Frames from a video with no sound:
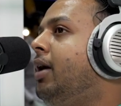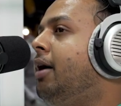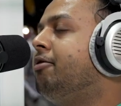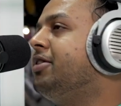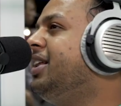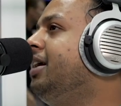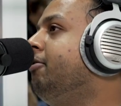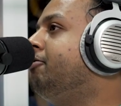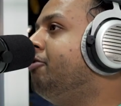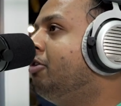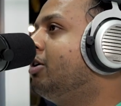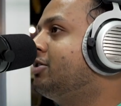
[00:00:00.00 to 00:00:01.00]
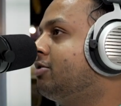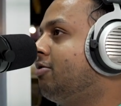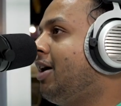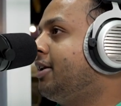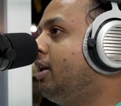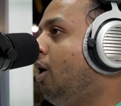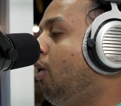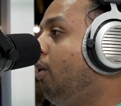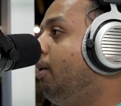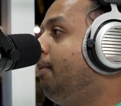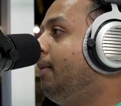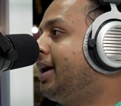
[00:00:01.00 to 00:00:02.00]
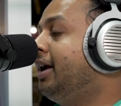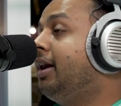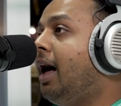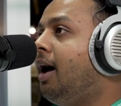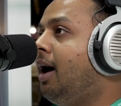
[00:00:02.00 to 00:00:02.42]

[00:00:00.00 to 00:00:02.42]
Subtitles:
Everything works right now. Again,